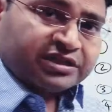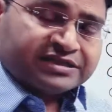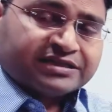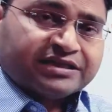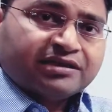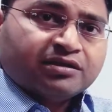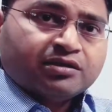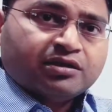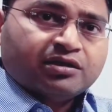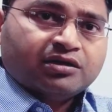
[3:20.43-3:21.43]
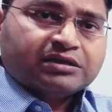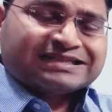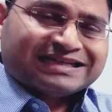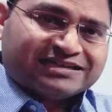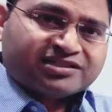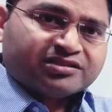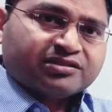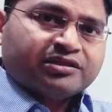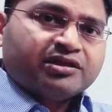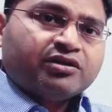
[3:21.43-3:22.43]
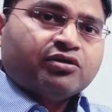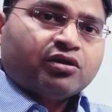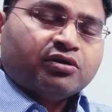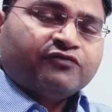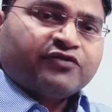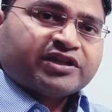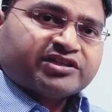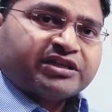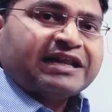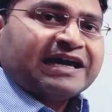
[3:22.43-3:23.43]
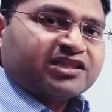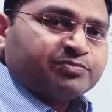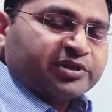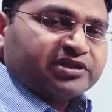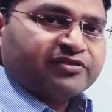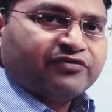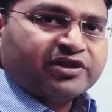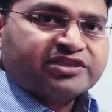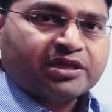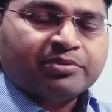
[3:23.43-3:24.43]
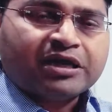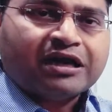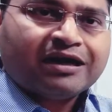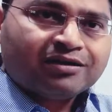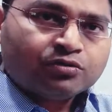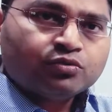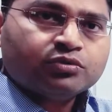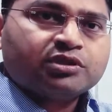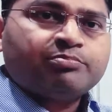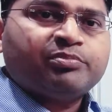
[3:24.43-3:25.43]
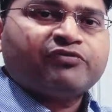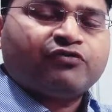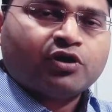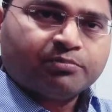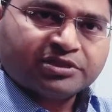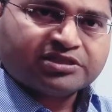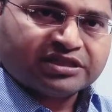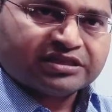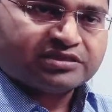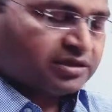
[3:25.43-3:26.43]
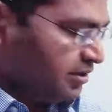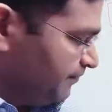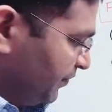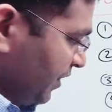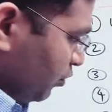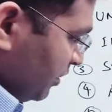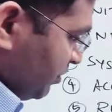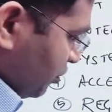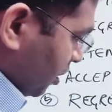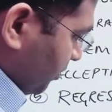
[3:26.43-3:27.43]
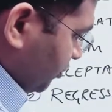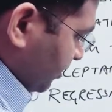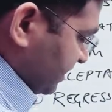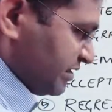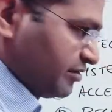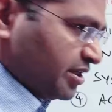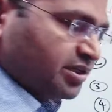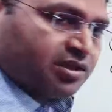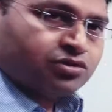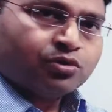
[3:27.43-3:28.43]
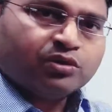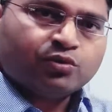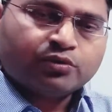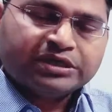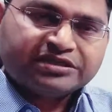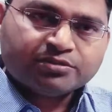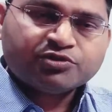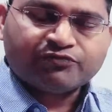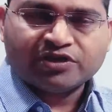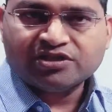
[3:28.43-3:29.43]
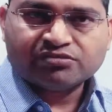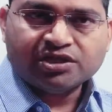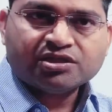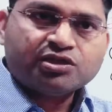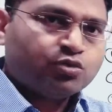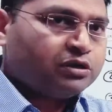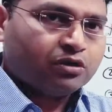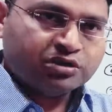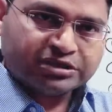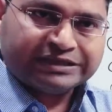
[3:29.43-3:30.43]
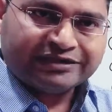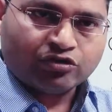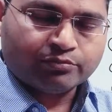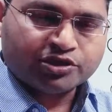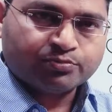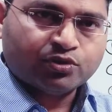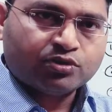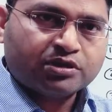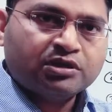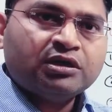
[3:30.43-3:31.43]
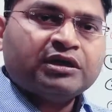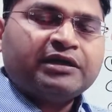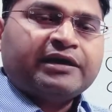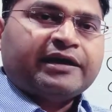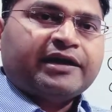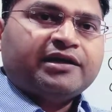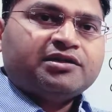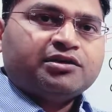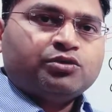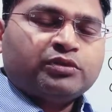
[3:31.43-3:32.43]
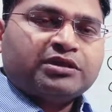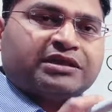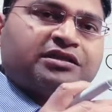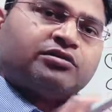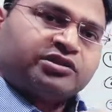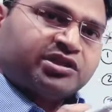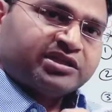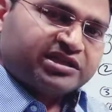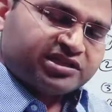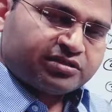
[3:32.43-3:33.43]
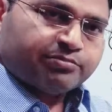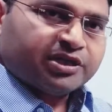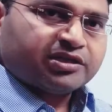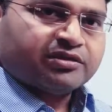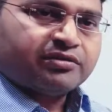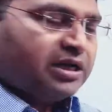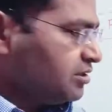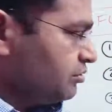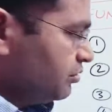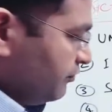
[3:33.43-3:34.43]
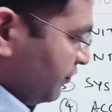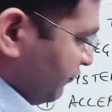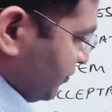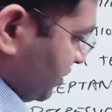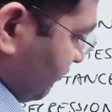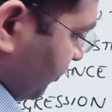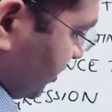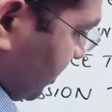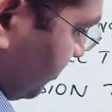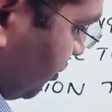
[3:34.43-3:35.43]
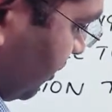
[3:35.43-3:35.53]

testing tests the non-functional aspects. So for example, how the performance is. Now, when we talk about registration, so in terms of registration, you will launch the e-commerce portal and you will click on the register button, right? So if, if, say for example, you